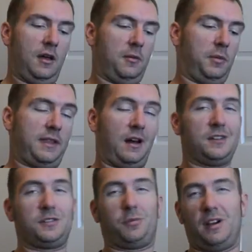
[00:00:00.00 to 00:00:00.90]
But that
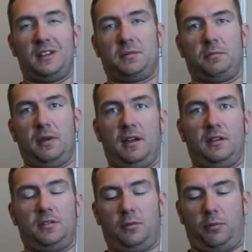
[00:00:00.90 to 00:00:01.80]
also brings
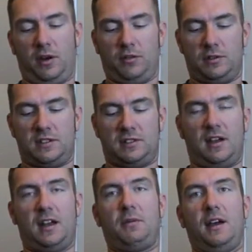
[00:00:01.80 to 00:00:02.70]
me to a point where this is
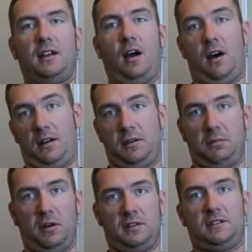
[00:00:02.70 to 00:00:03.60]
kind of my con
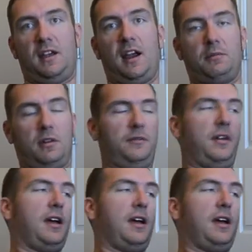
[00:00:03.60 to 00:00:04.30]
about this camera.